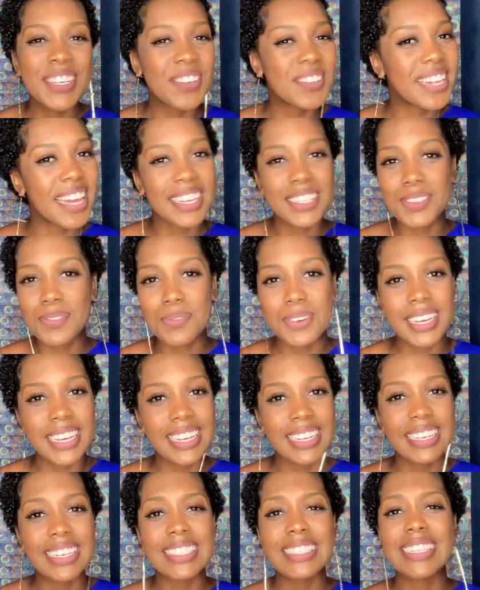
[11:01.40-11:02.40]
next
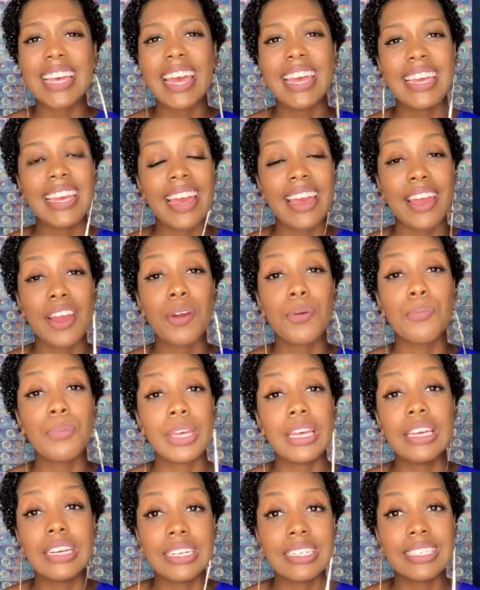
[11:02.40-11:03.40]
week, take care,
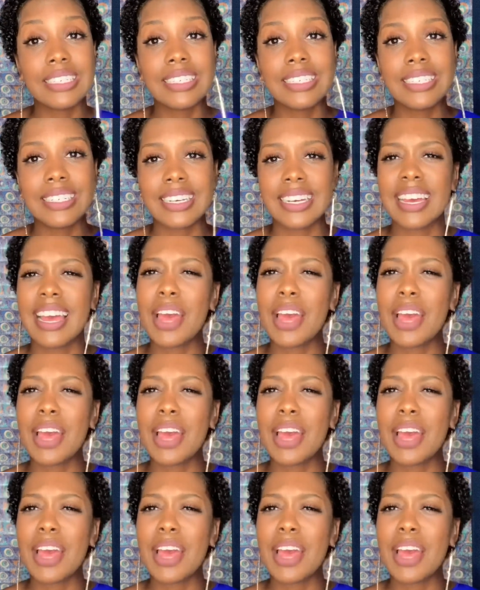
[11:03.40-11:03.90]
be good,